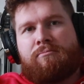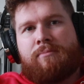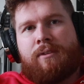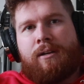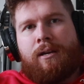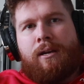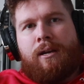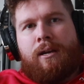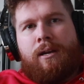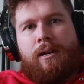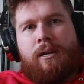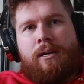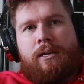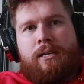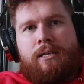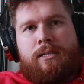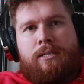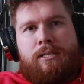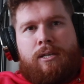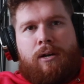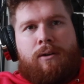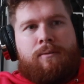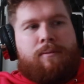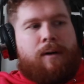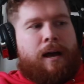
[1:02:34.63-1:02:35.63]
Yeah, you were
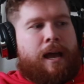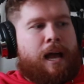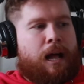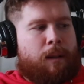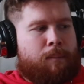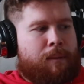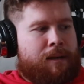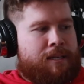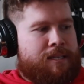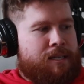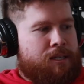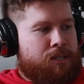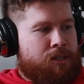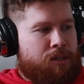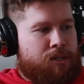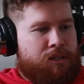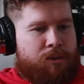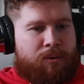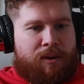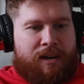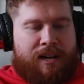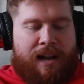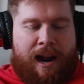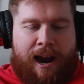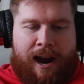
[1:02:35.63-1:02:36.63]
happy. So I helped my sister do
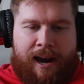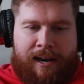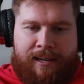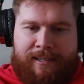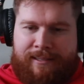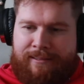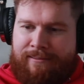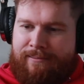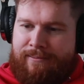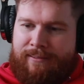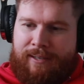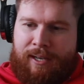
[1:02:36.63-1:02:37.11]
her garden.